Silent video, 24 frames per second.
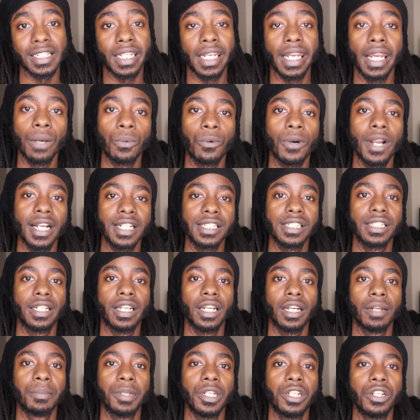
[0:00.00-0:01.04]
Today we're actually
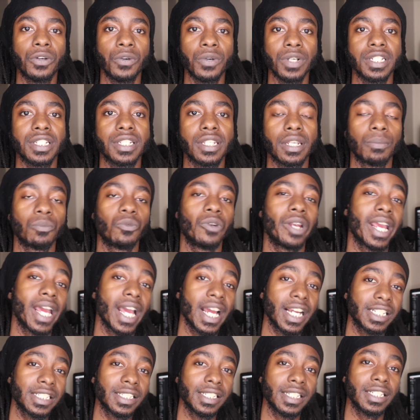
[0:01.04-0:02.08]
going to be doing some
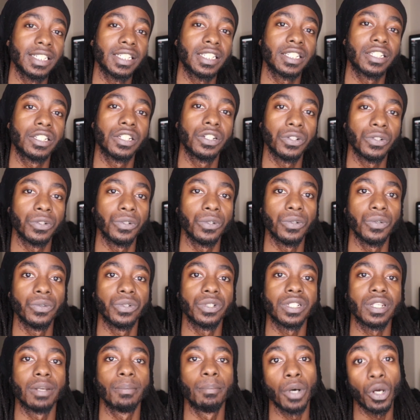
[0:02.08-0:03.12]
reactions to
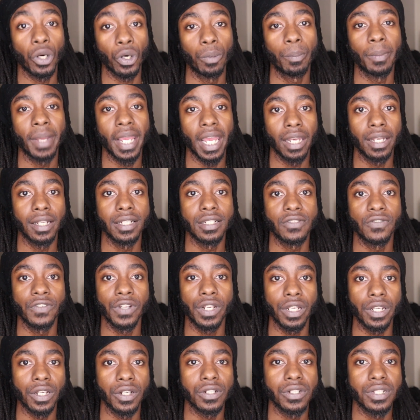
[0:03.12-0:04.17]
some Moto Madness
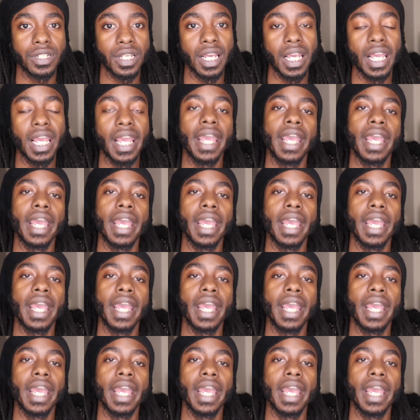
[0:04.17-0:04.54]
videos.